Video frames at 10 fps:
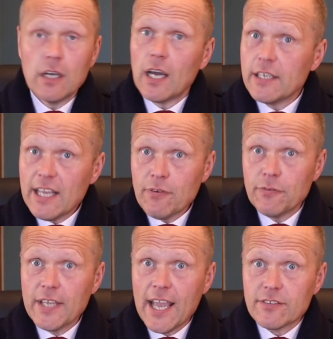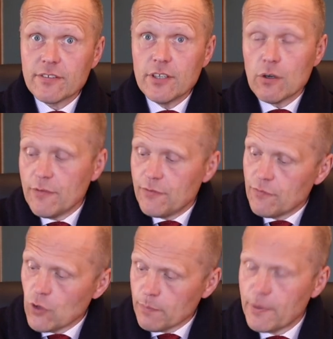And never forget, you know, if
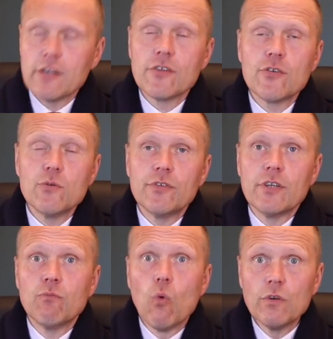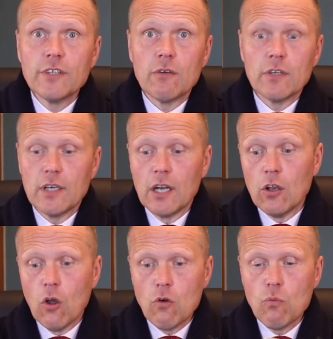you've got a pair of shoes that have worn down a
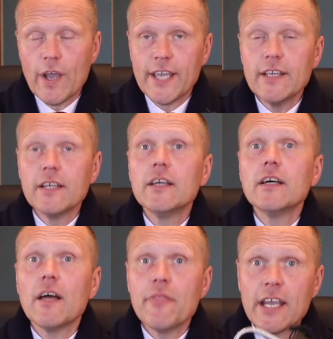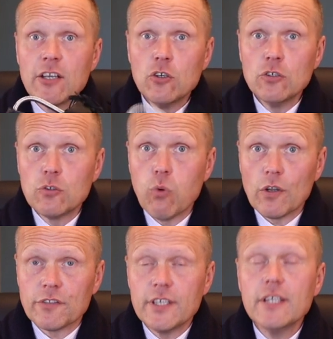long way and they're good
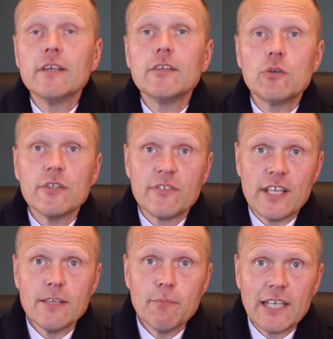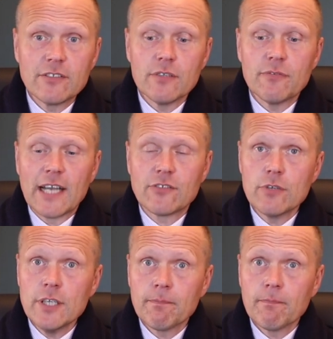quality, you can send them back to the
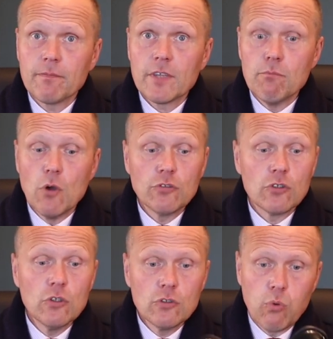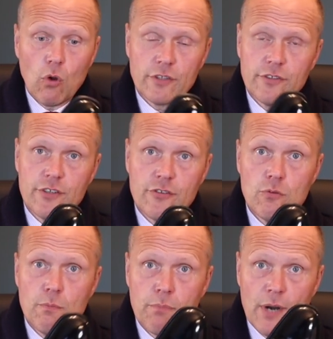factory. Most good quality
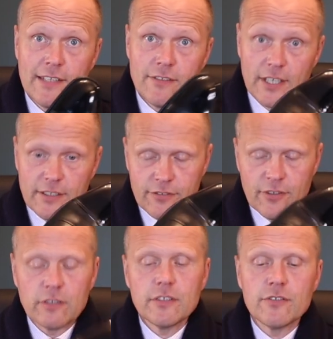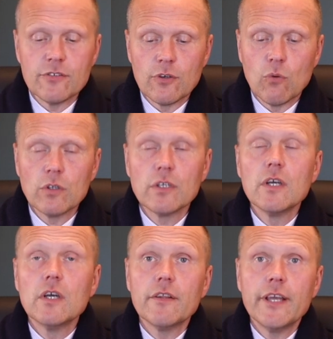shoe brands like Sanders and so on,
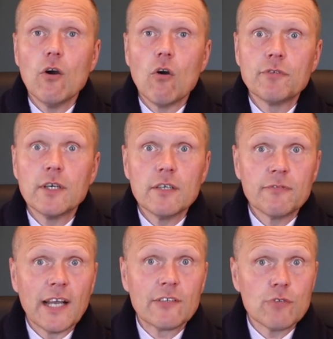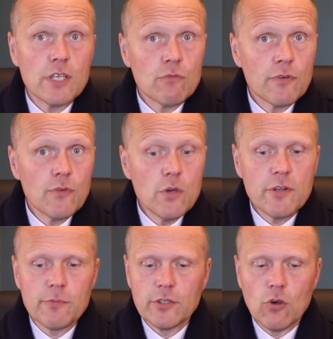they offer a factory
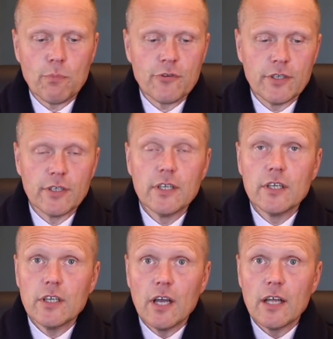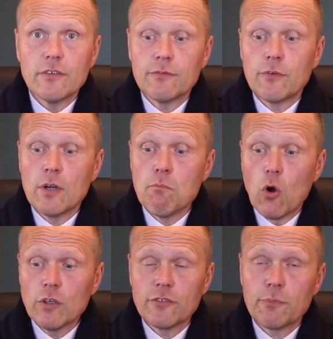refurbishment option. And for a
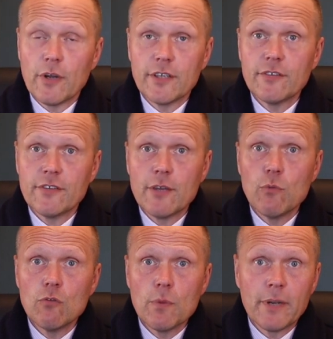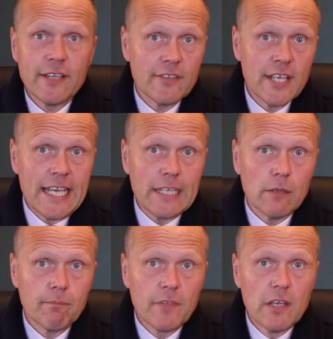modest price, they will replace the
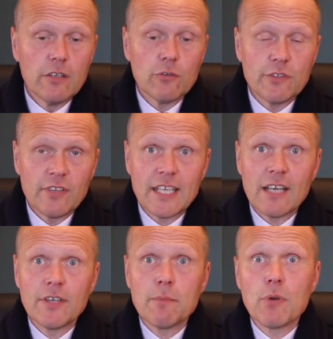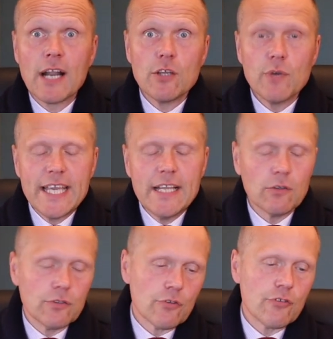heel. So it's like having a brand new heel
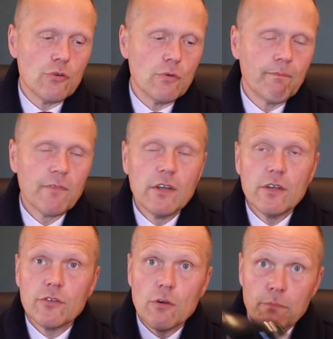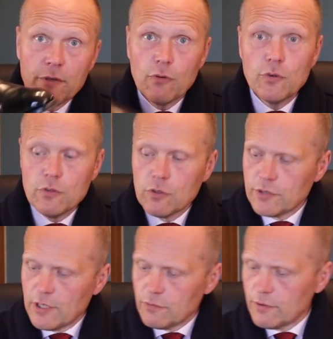on your shoe. So before you go
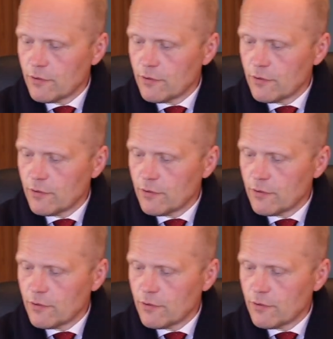down